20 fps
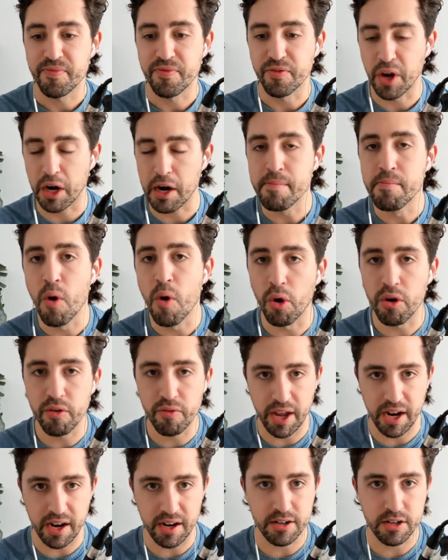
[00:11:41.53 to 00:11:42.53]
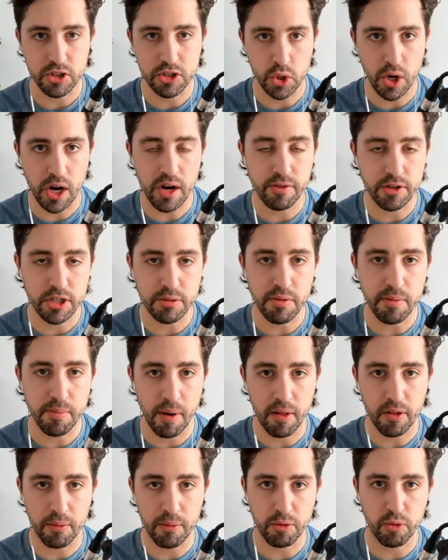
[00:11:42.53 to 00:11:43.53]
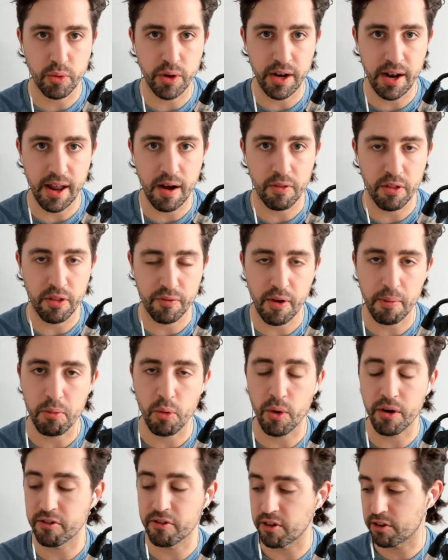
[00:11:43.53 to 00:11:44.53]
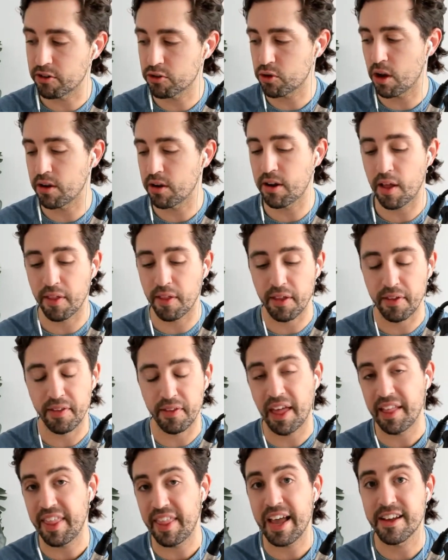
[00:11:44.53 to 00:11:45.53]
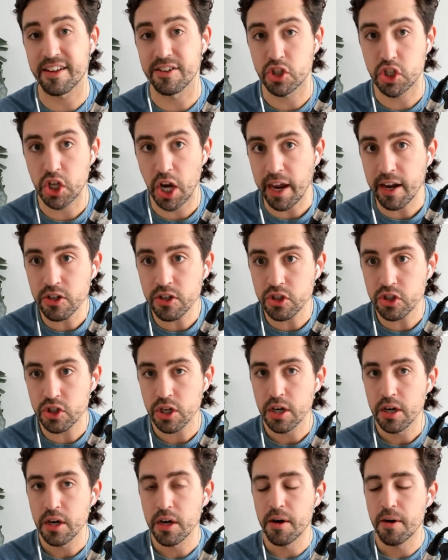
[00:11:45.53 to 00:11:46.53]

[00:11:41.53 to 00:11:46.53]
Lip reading: very motivated to trade for Jimmy Butler between now and the February 6th trade deadline. That can change.